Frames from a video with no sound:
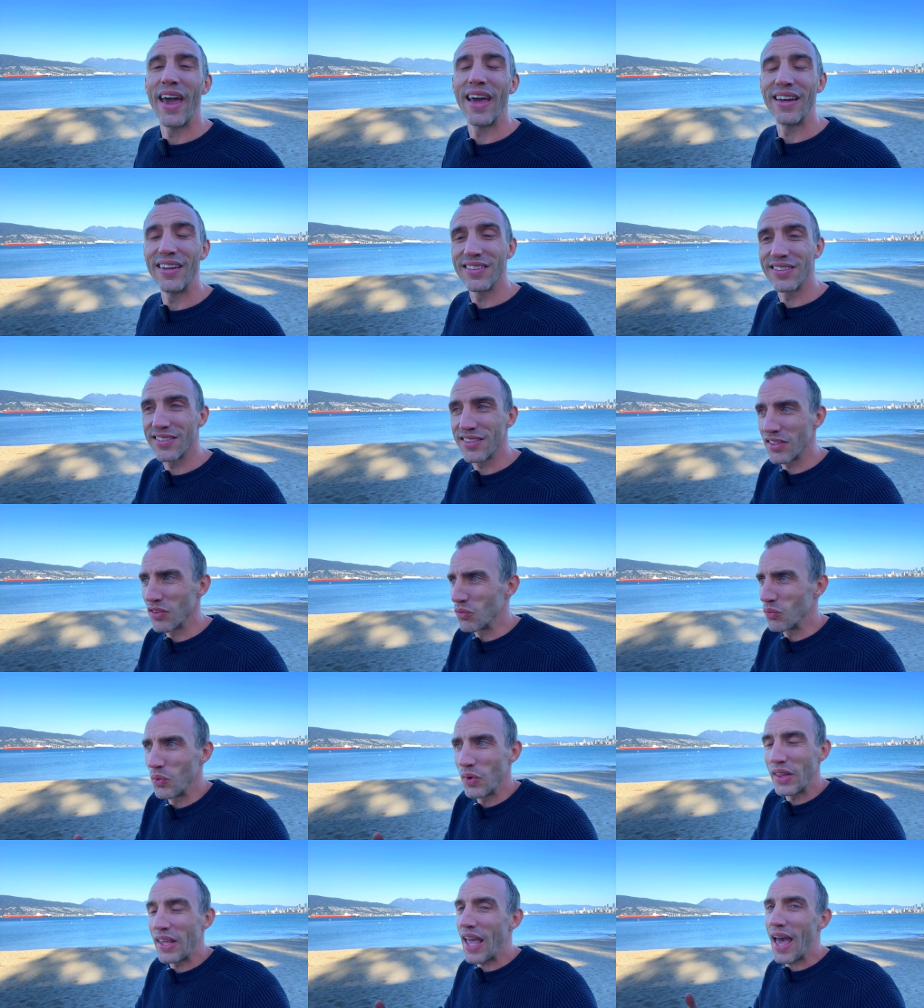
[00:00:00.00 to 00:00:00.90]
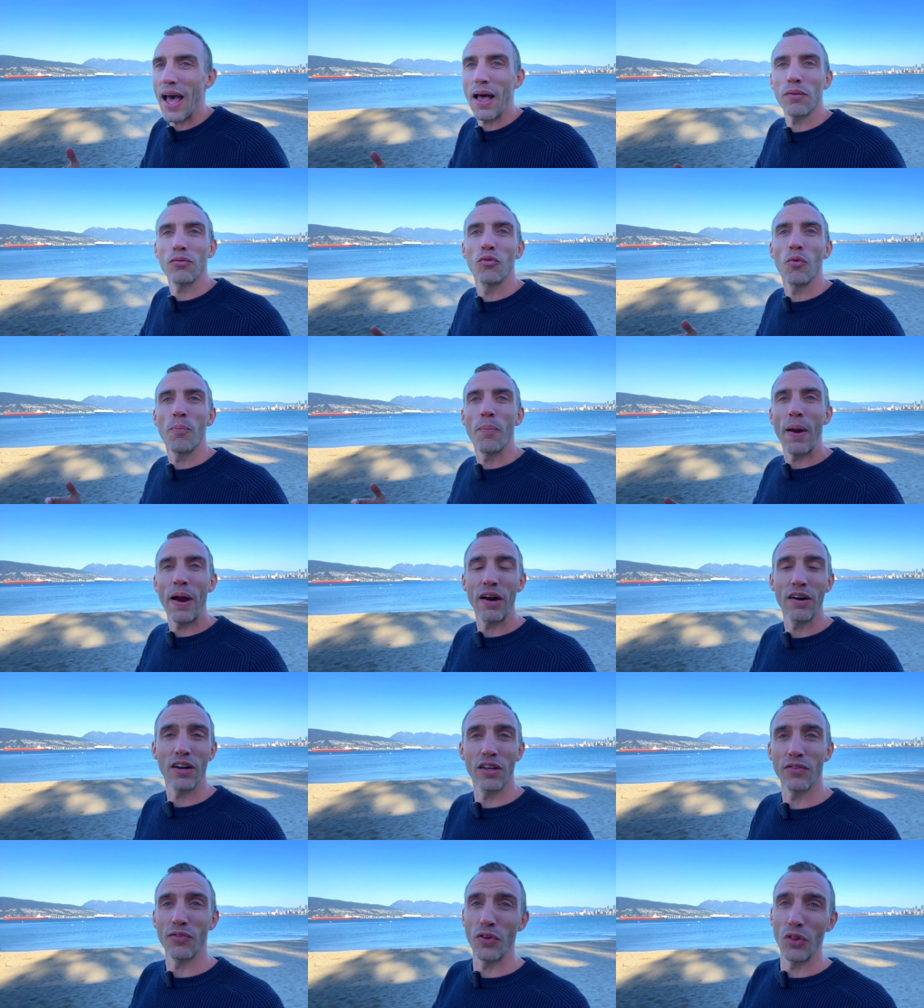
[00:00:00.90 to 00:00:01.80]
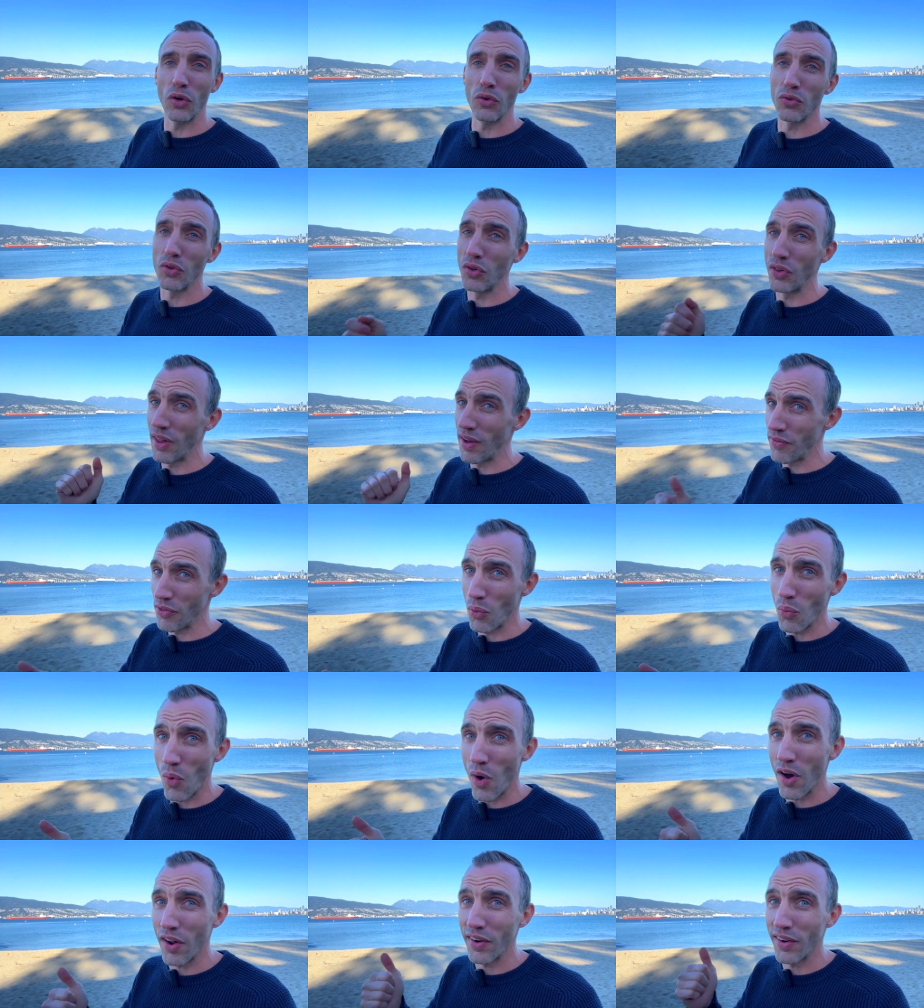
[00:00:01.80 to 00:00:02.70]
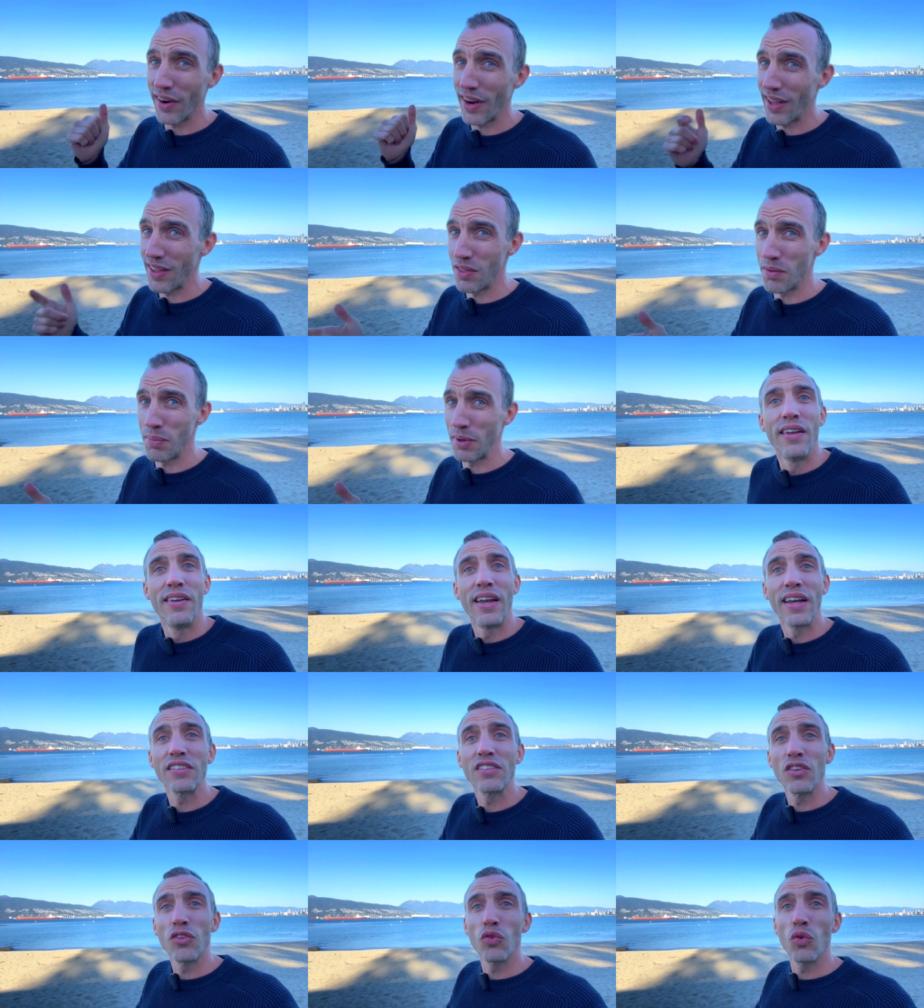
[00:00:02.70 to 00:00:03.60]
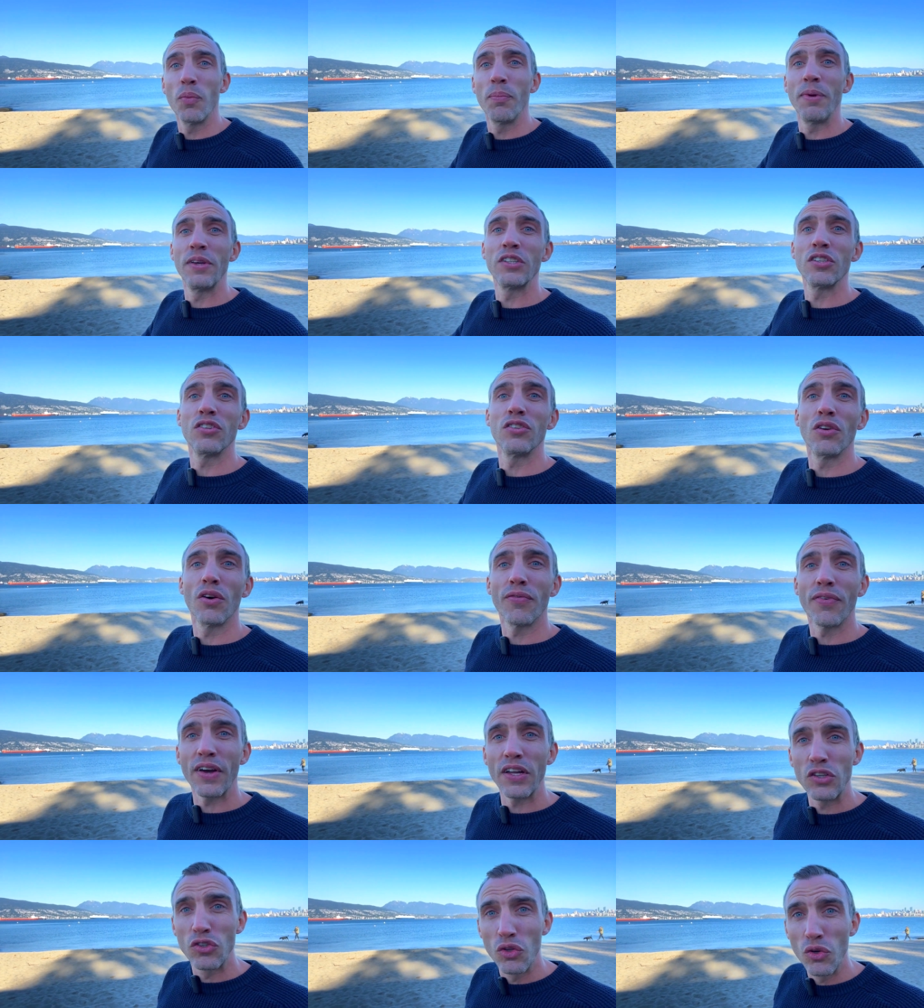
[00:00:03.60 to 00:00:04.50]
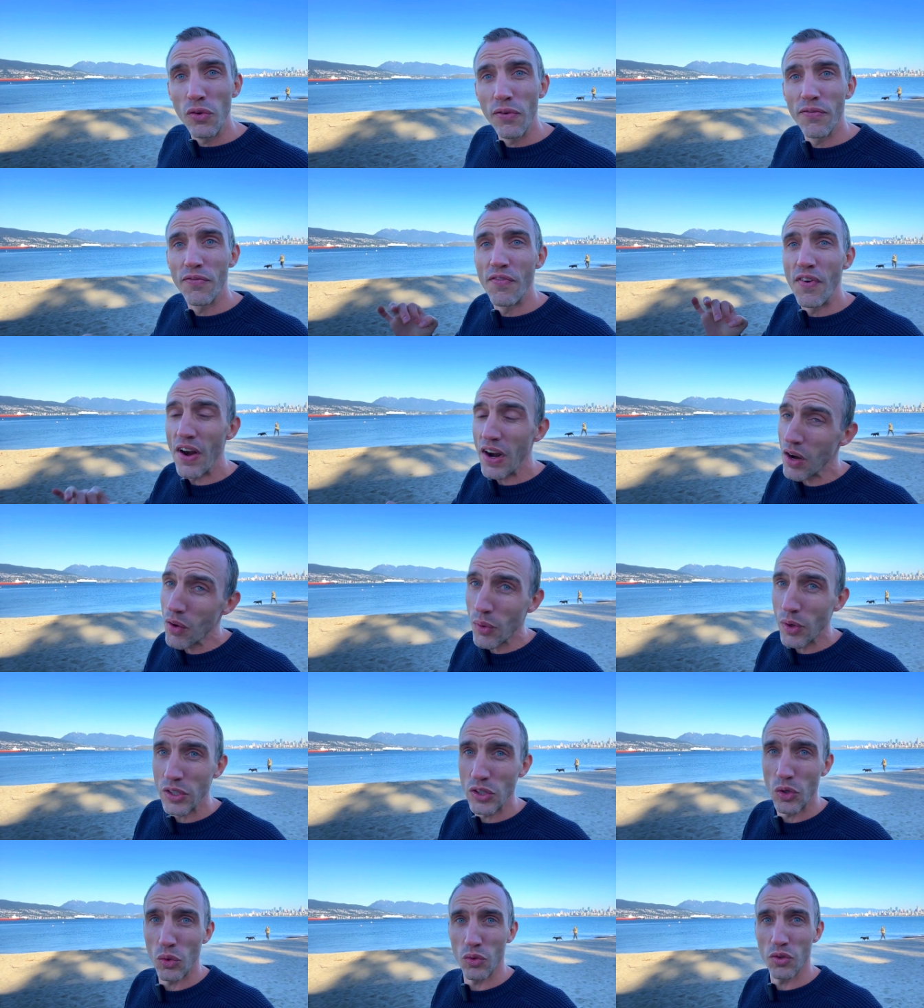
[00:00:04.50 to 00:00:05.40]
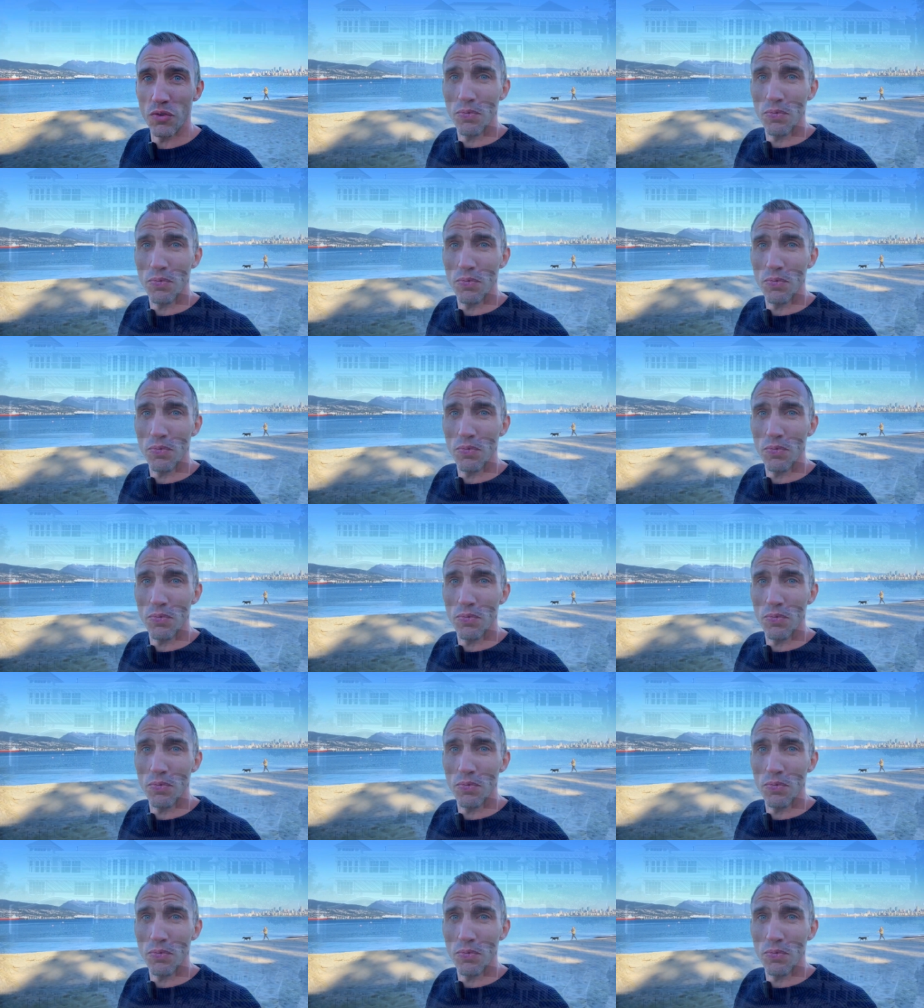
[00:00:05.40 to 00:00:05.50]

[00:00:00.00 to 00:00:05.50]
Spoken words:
and is really absolute paradise for those who love the water and the beach. Next to the 3 beaches, you'll find 2 very well-known